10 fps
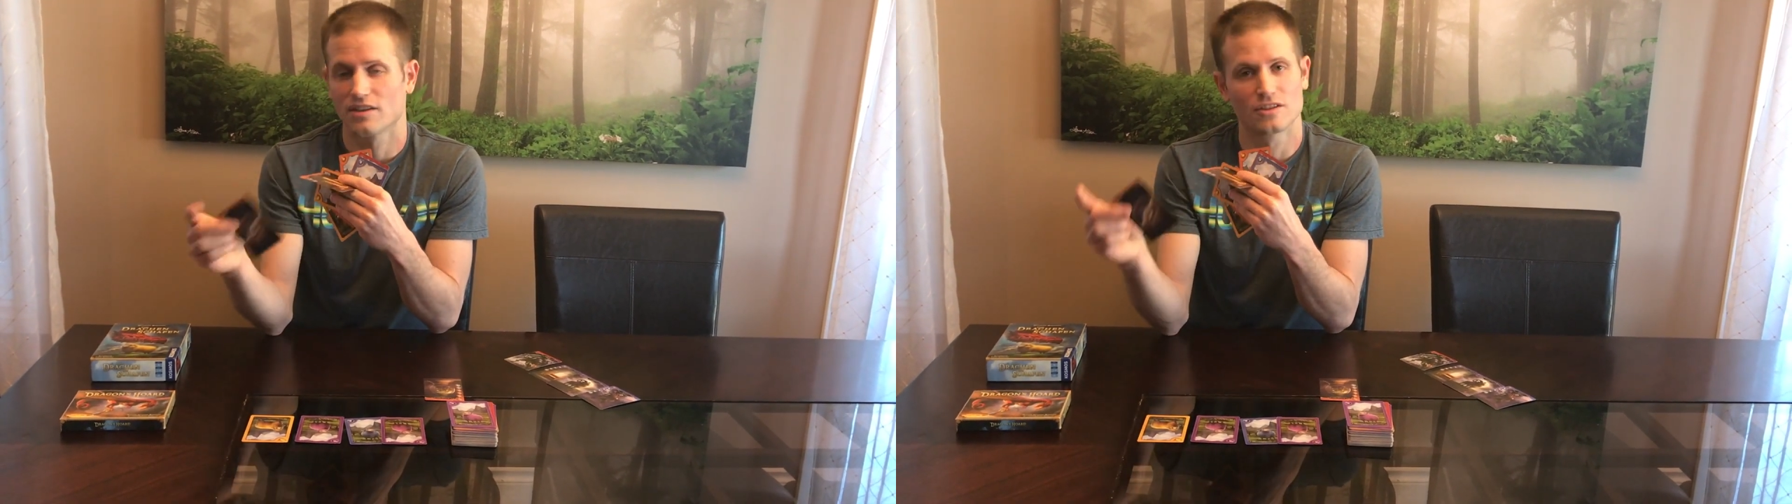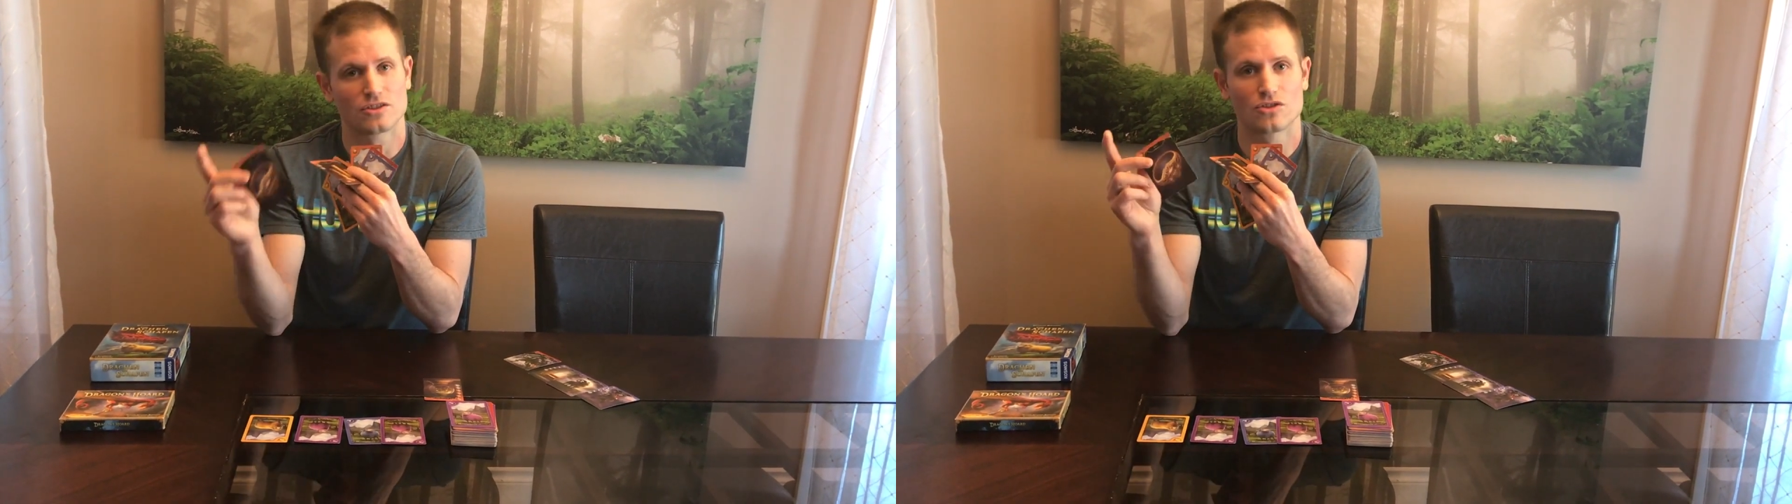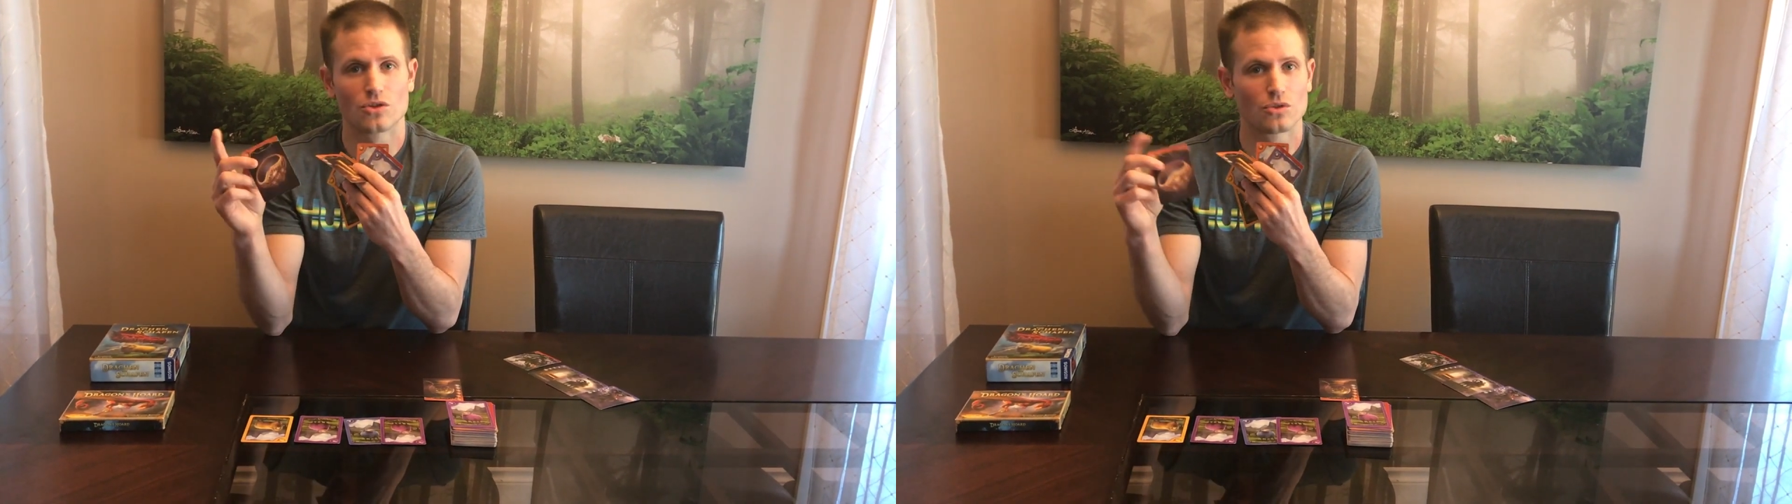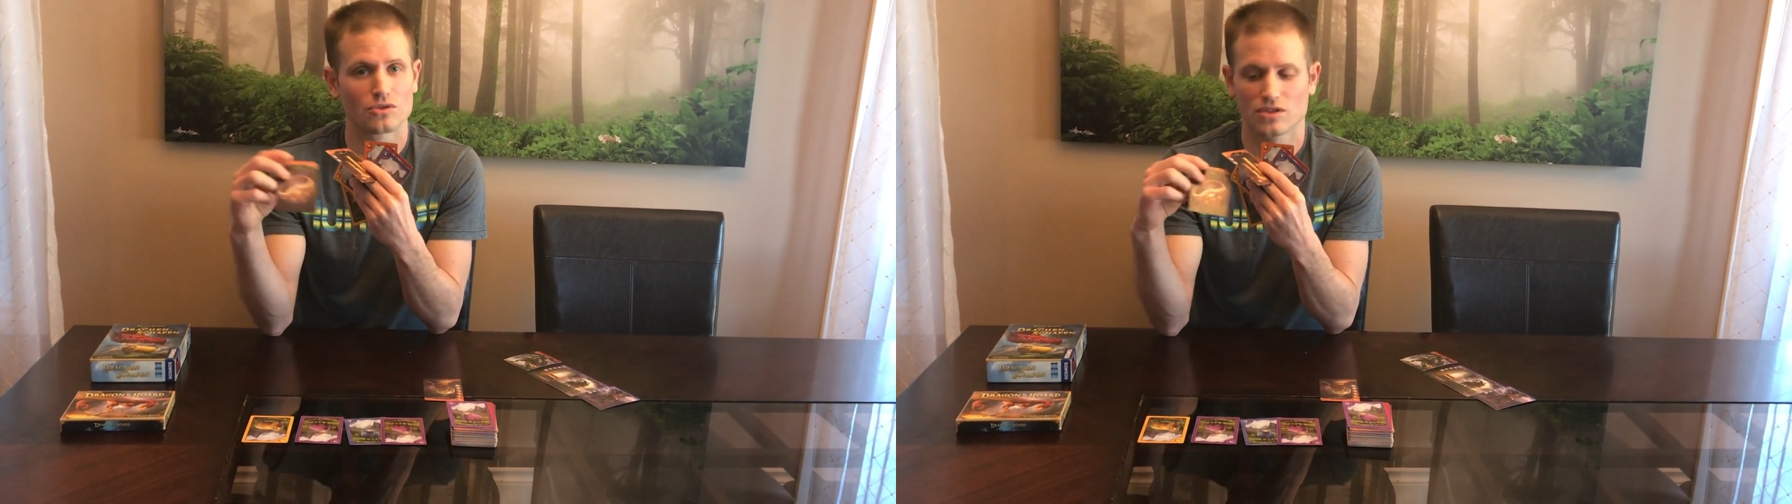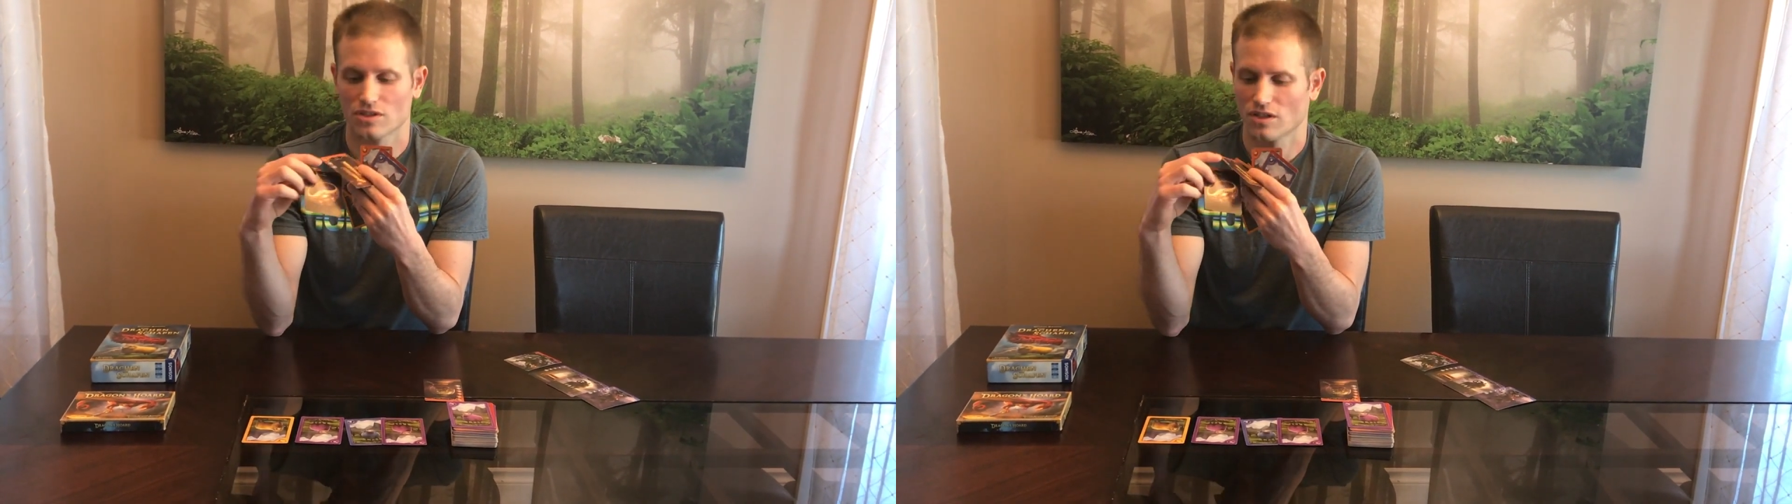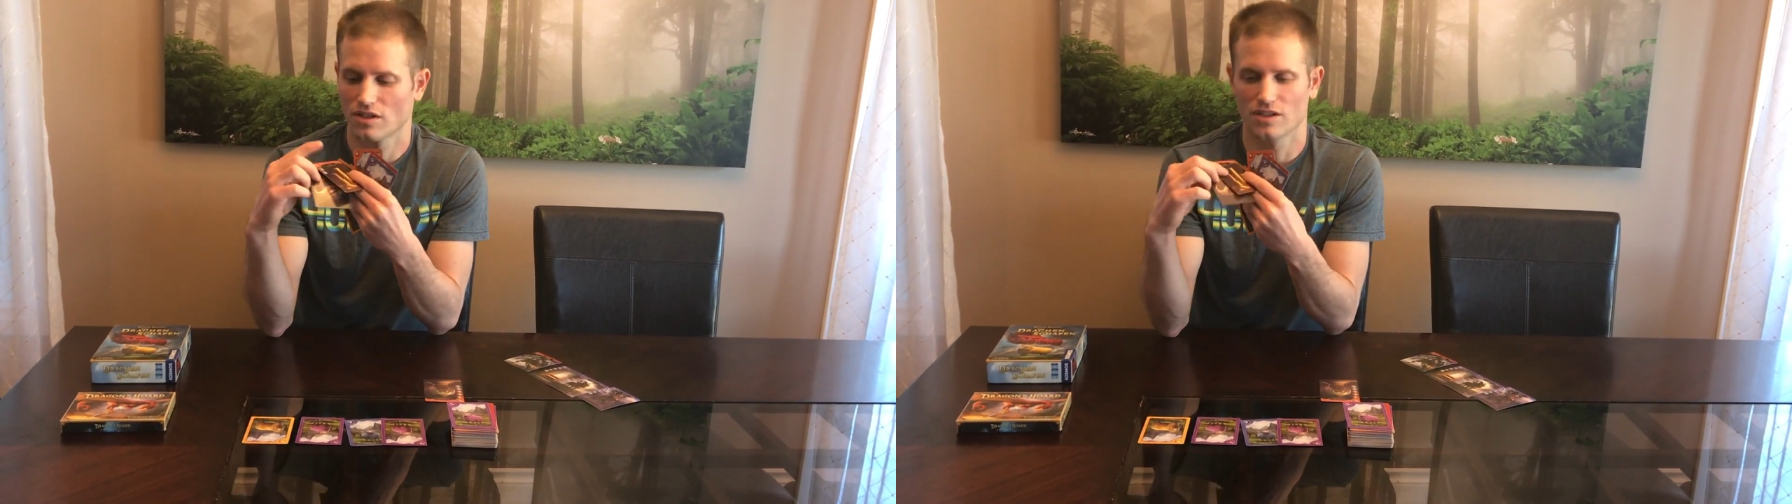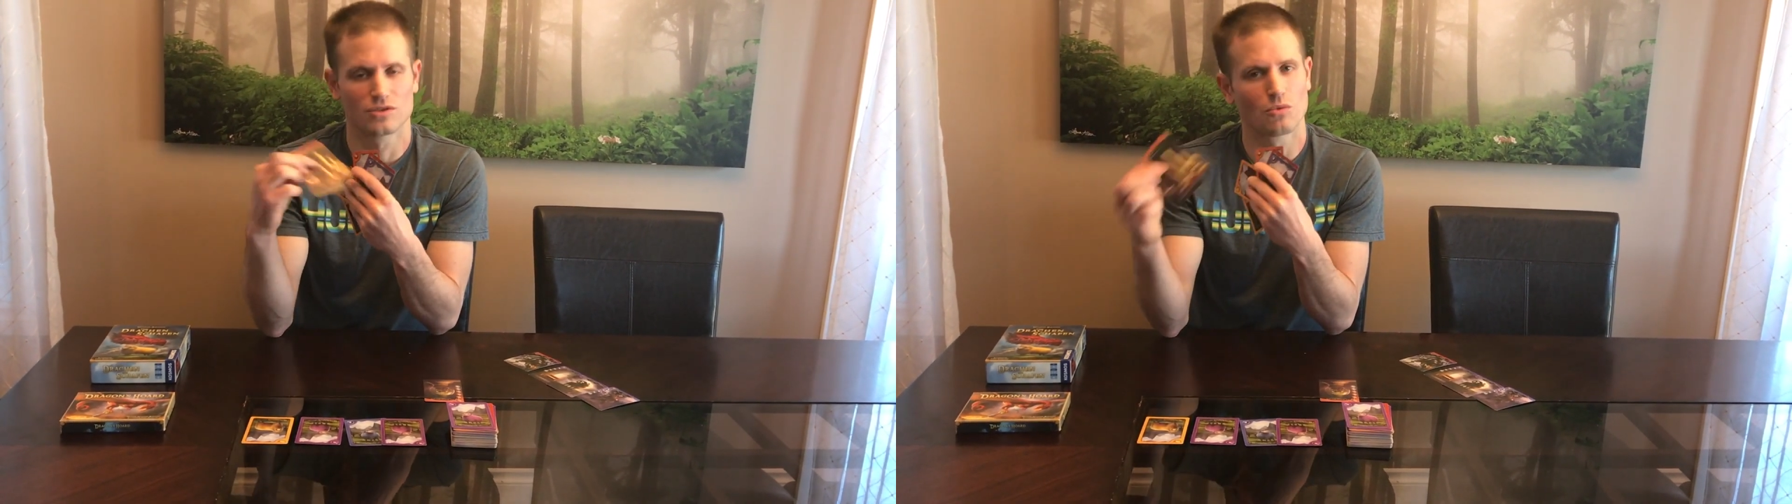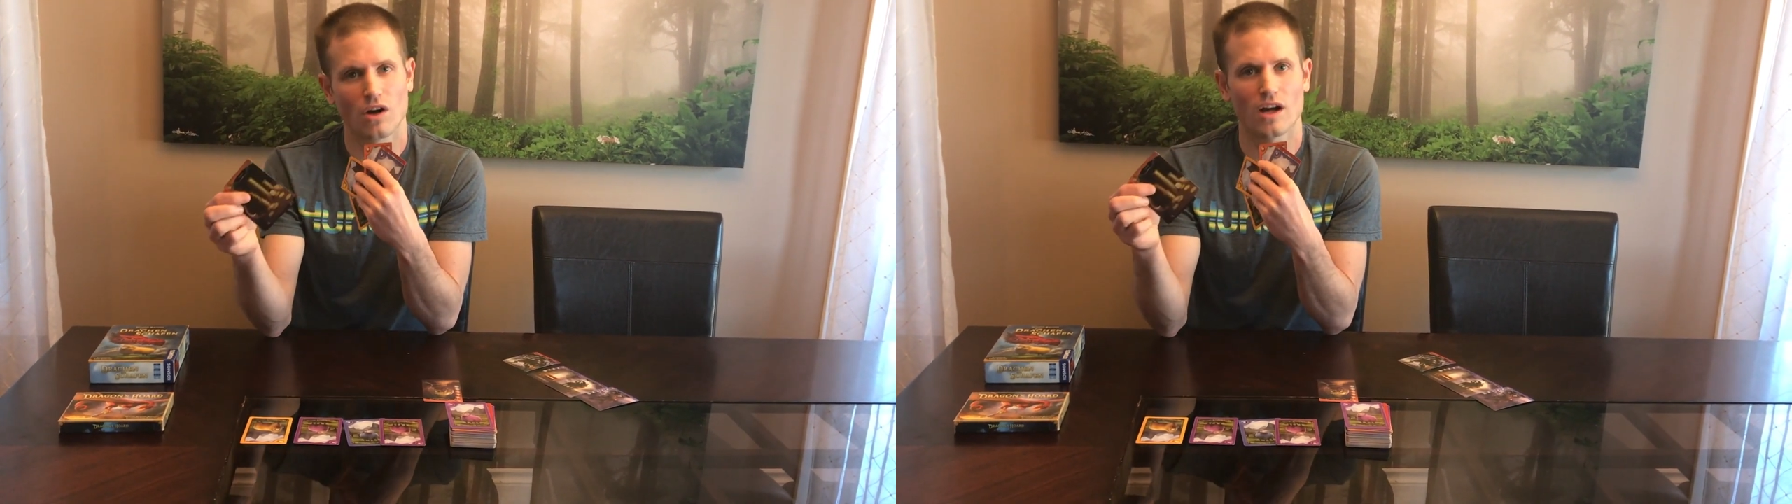these 2s,
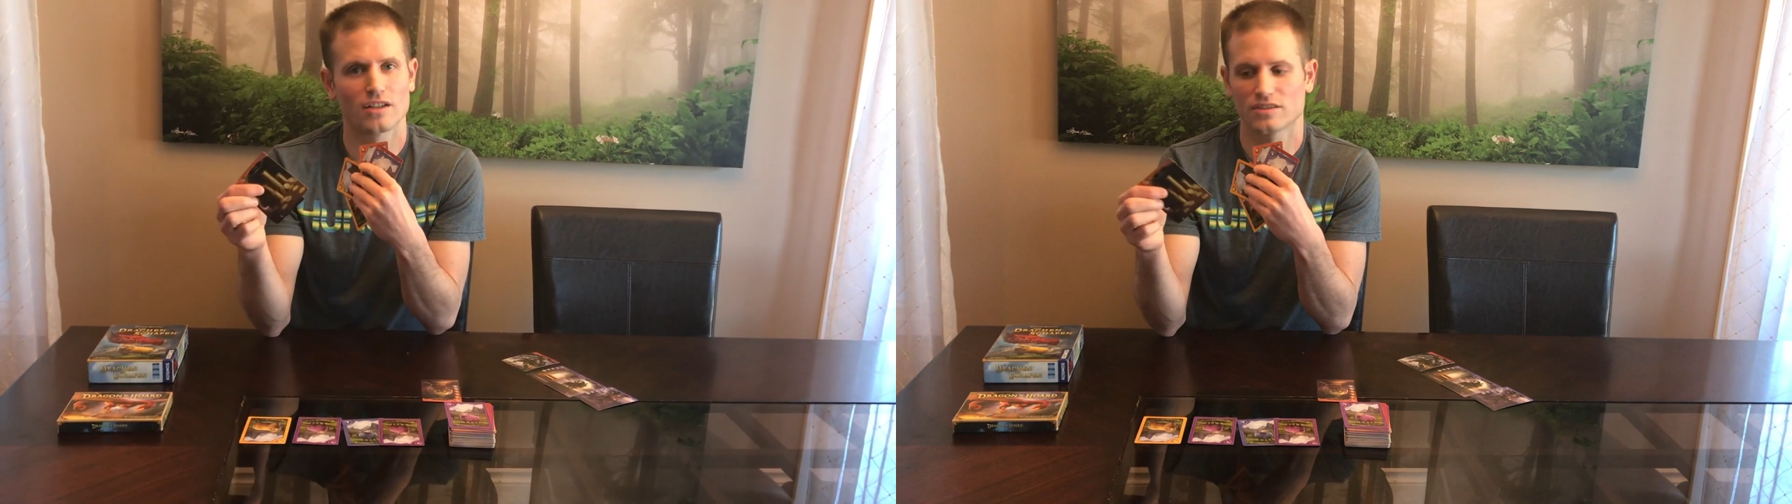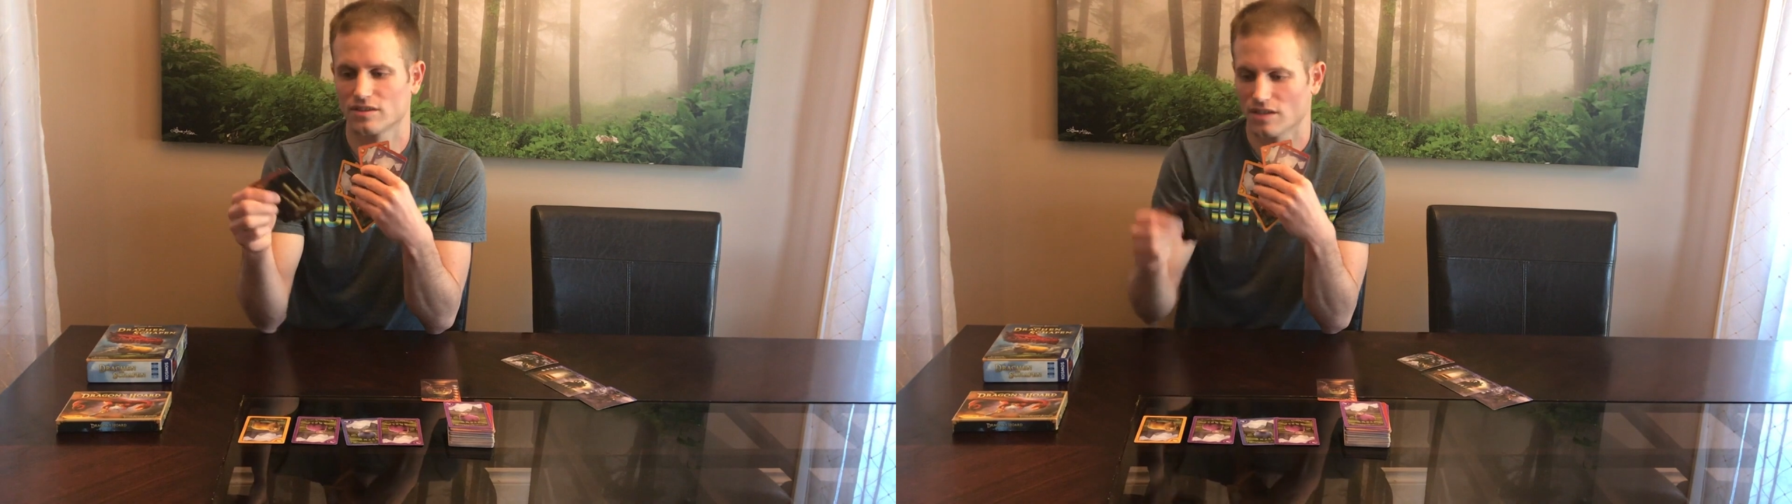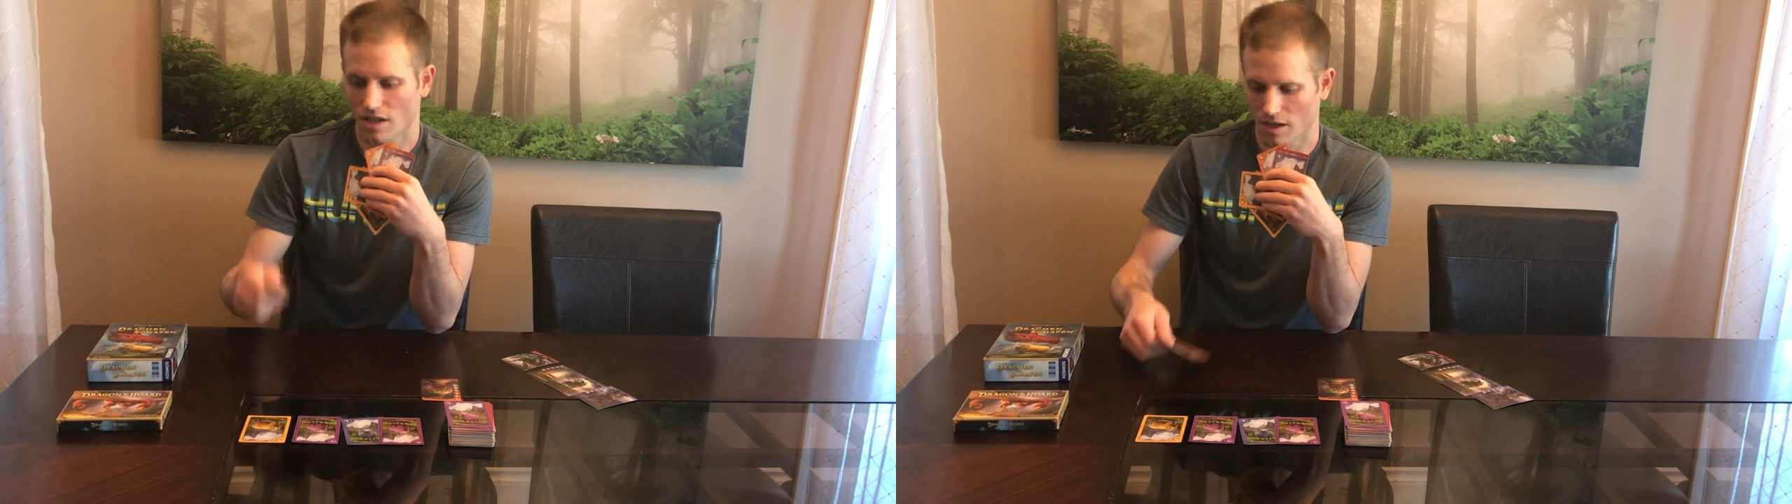these 1s.